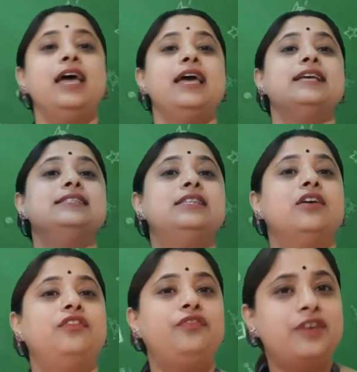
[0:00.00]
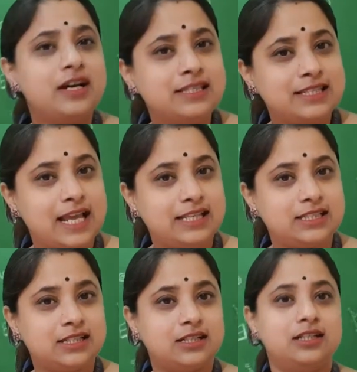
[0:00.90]
is the first
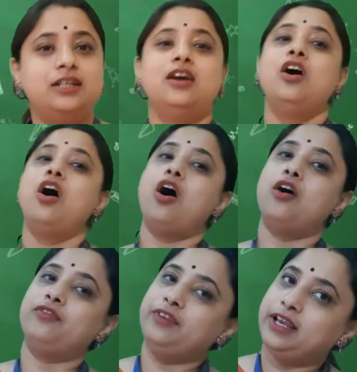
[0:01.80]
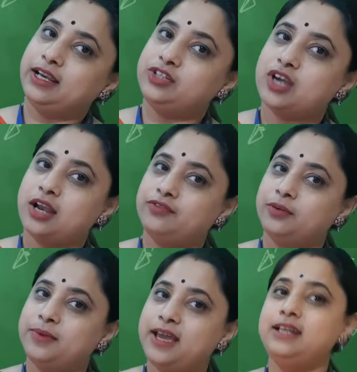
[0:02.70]
letter of English
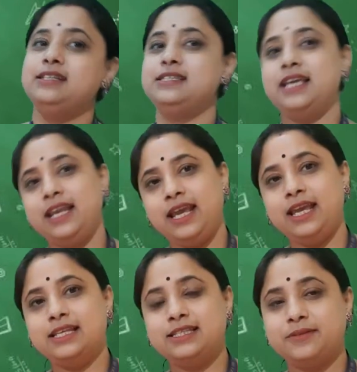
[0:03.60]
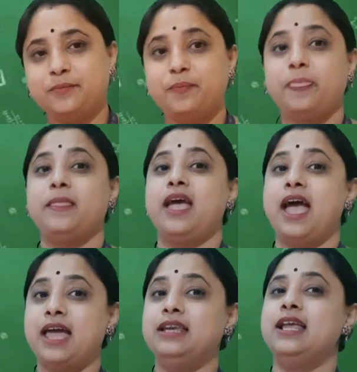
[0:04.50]
alphabet series.
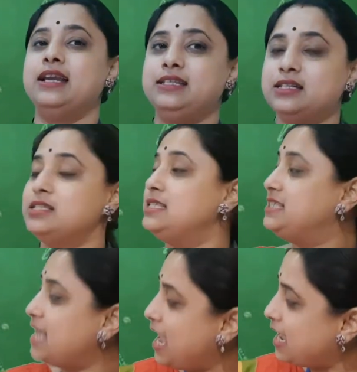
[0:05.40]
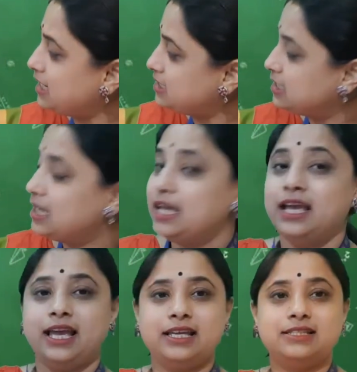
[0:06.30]
And letter Z
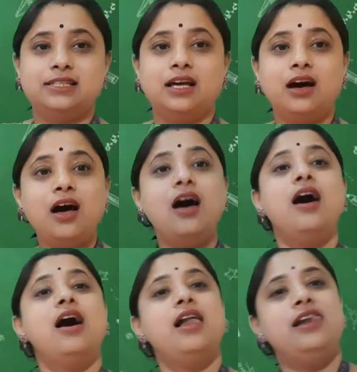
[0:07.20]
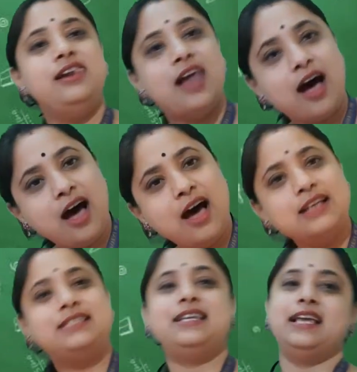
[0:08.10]
is the
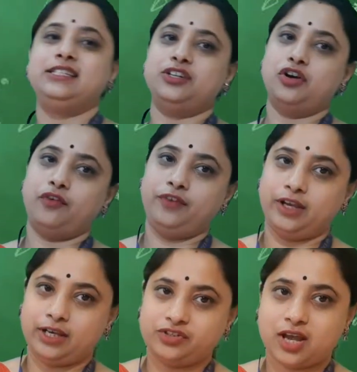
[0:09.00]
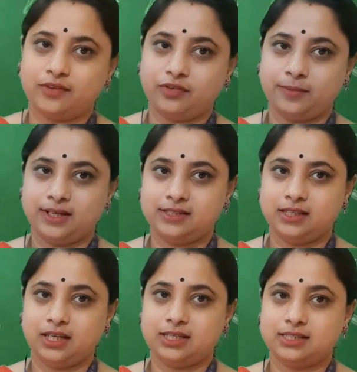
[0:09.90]
last letter of English alphabet
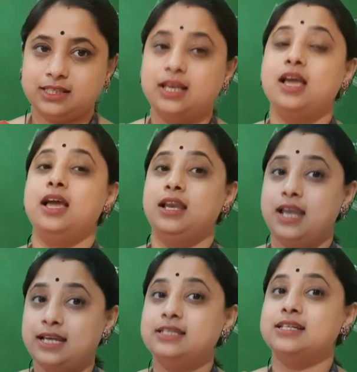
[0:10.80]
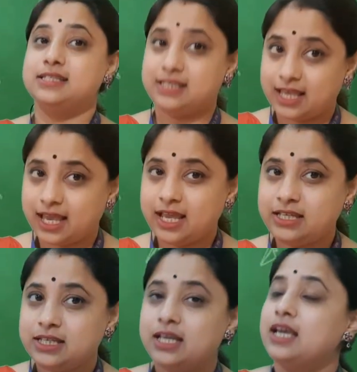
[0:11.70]
series. Letter Z
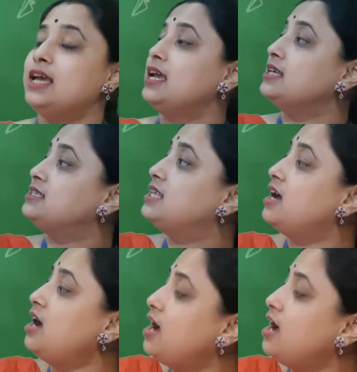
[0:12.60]
is the